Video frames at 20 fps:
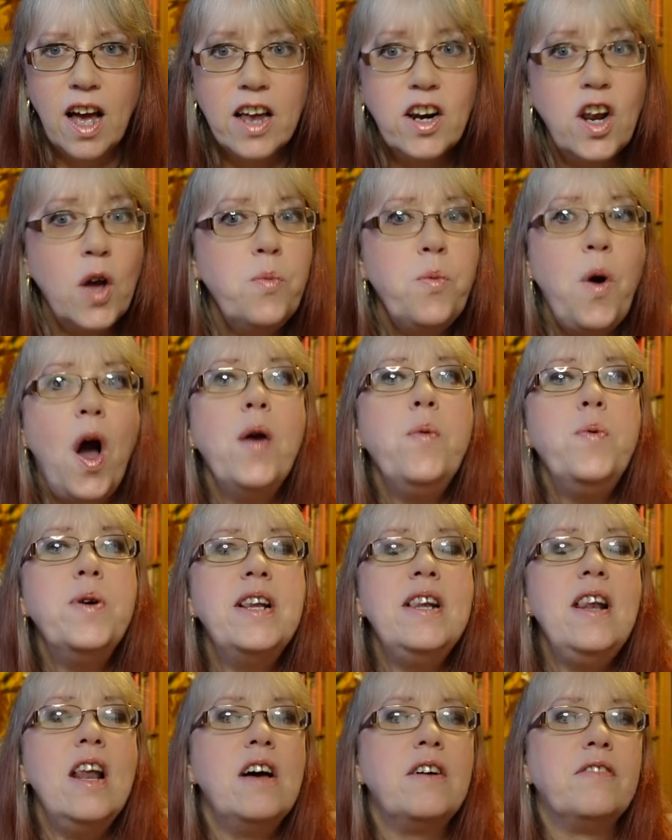And I would
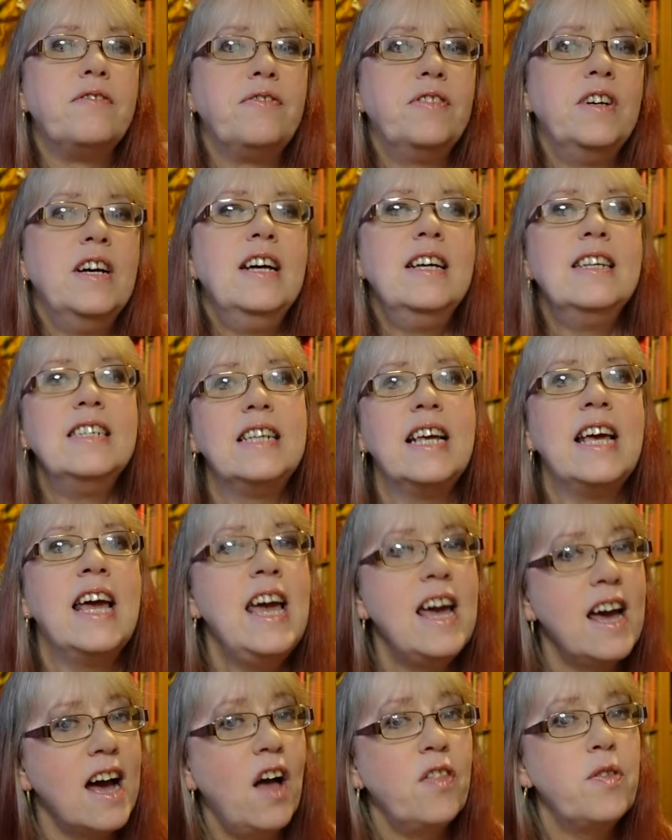love to
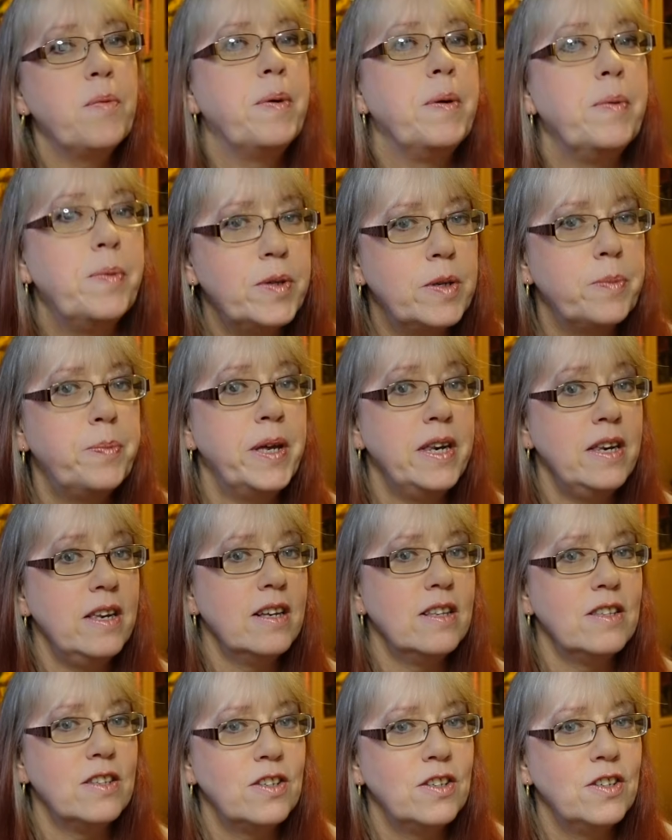hear other people's
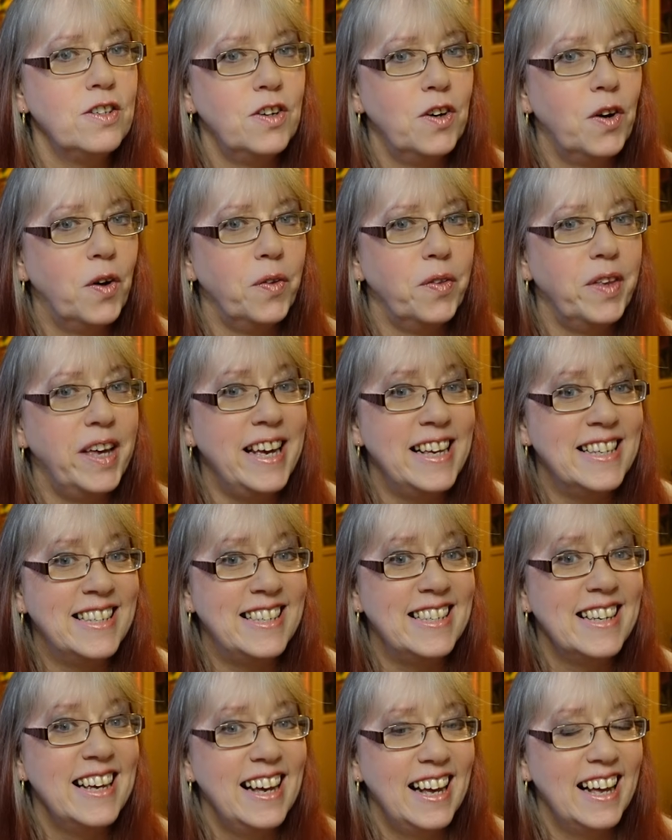opinions on
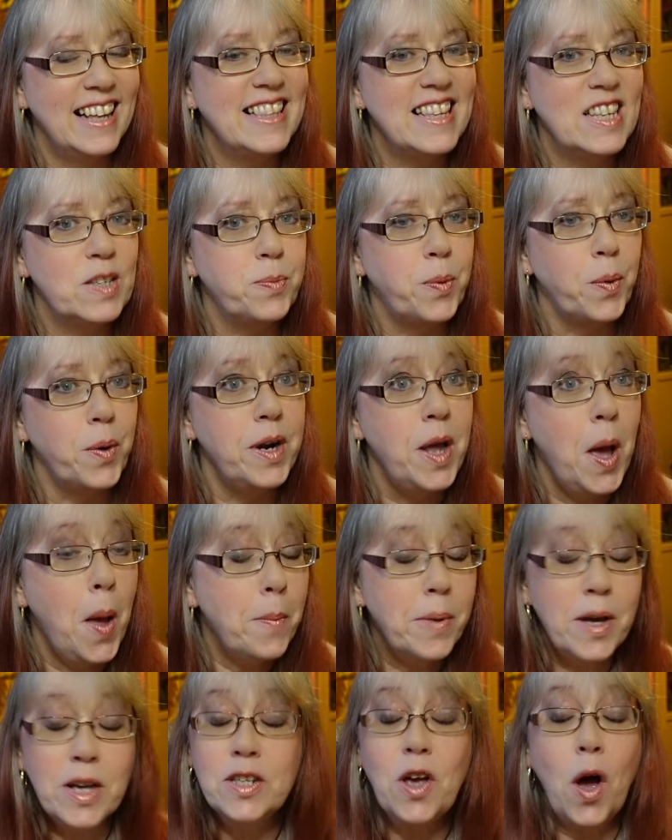this at this point,
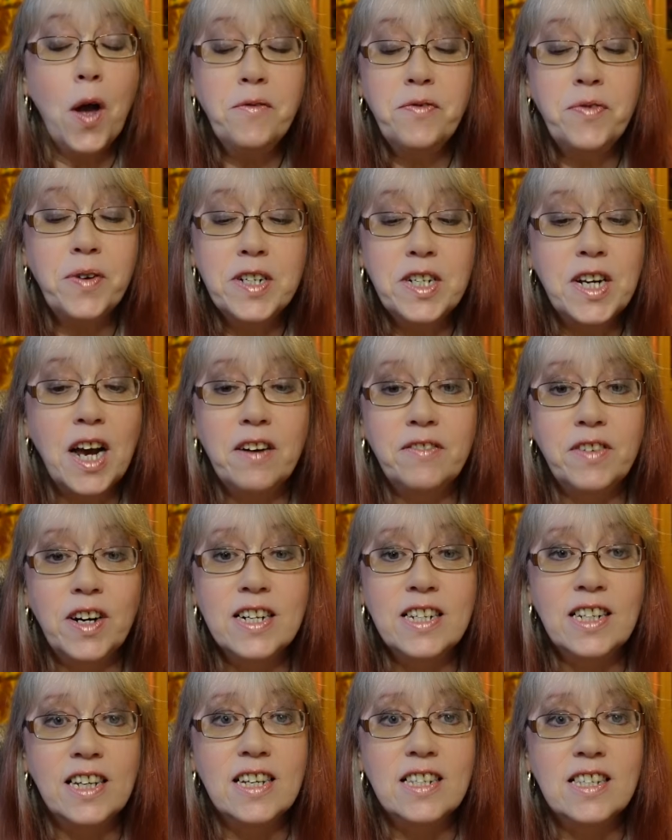because I'm fresh out of
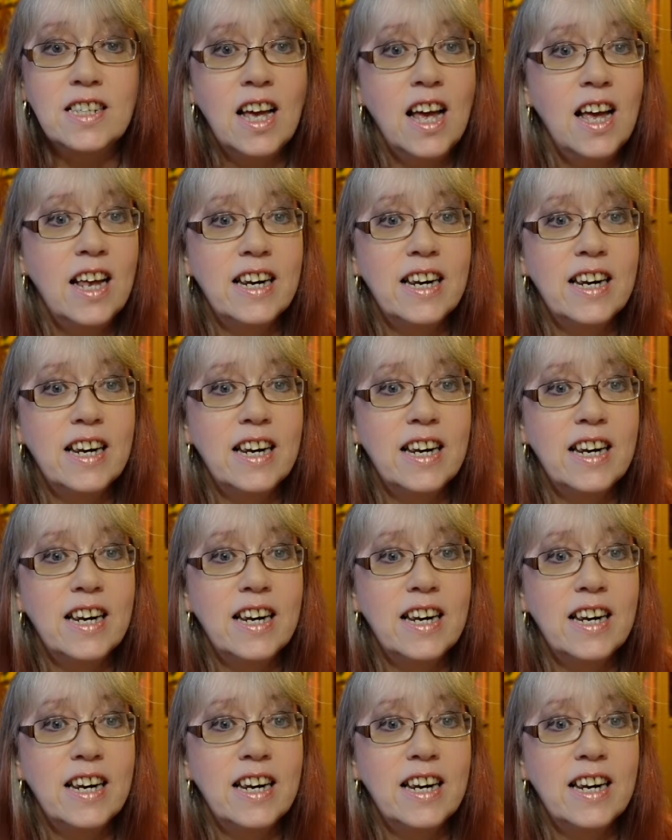ideas.